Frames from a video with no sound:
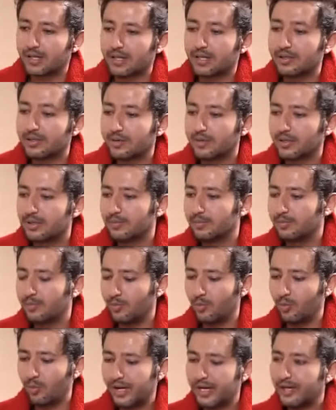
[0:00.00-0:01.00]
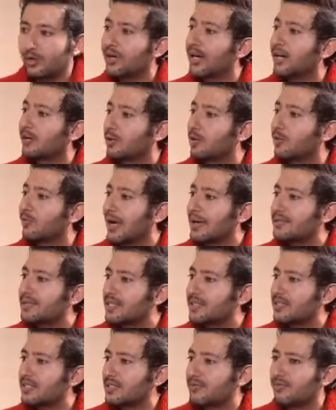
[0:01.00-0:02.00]
another uh, way to get good vibes
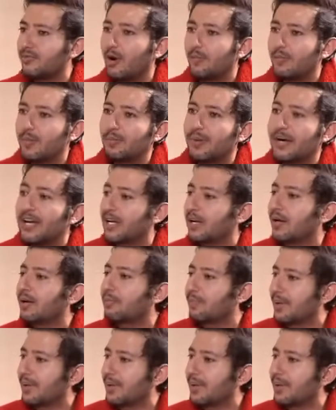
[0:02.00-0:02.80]
is from a particular